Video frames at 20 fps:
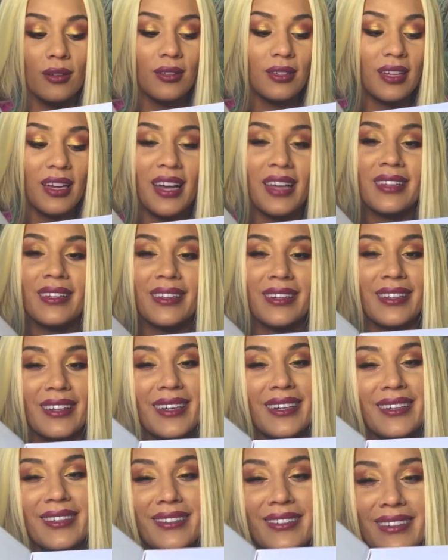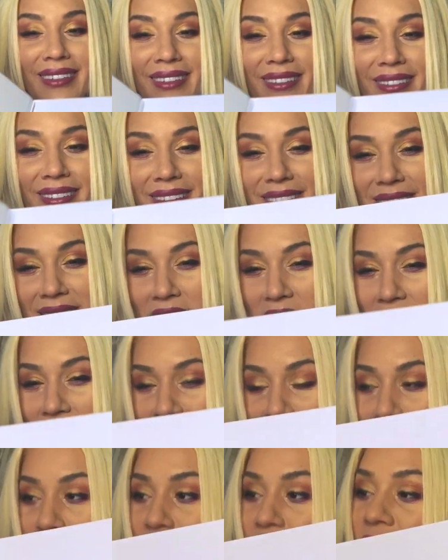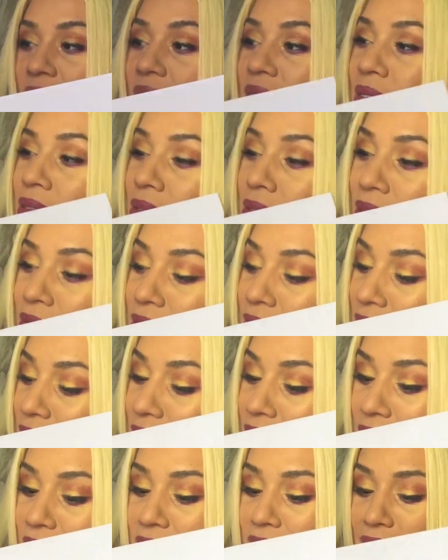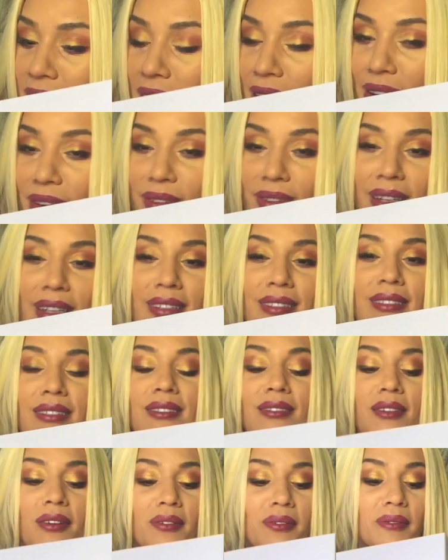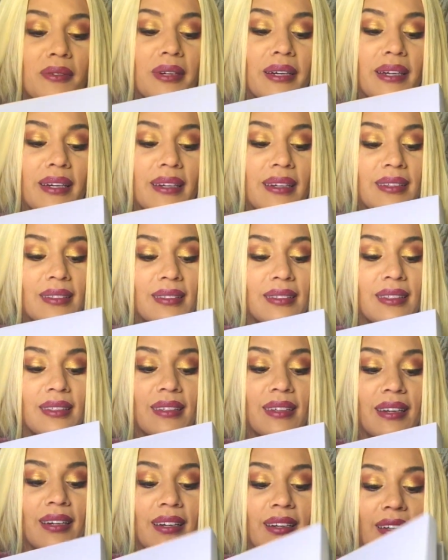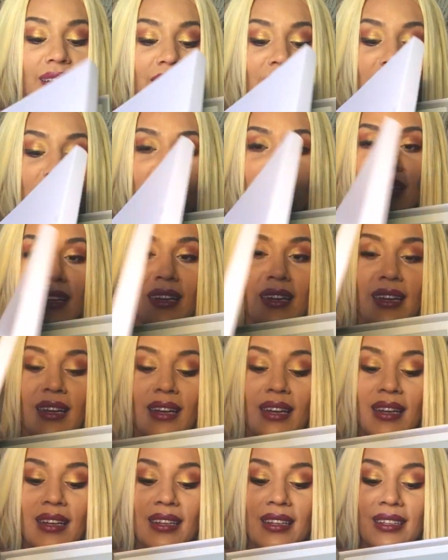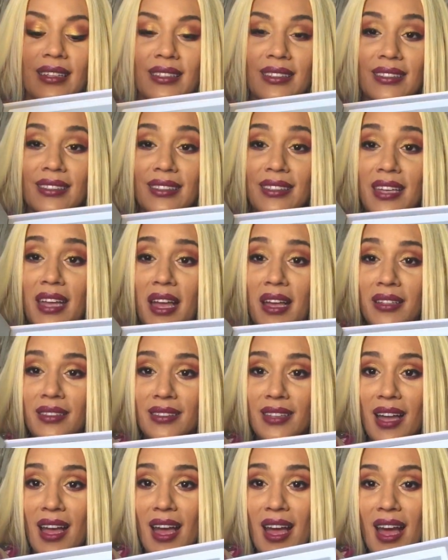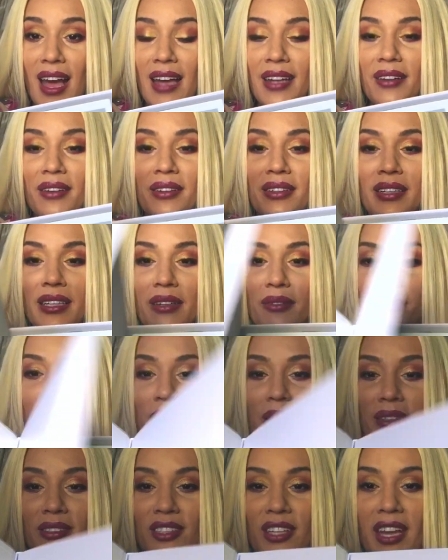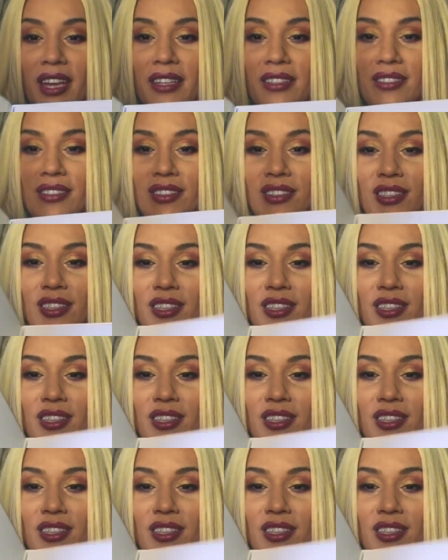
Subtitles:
And look, I know, it's so simple. You're like, where'd it go? Don't worry, it's in there. Ta-da. I know, you're like, what changed?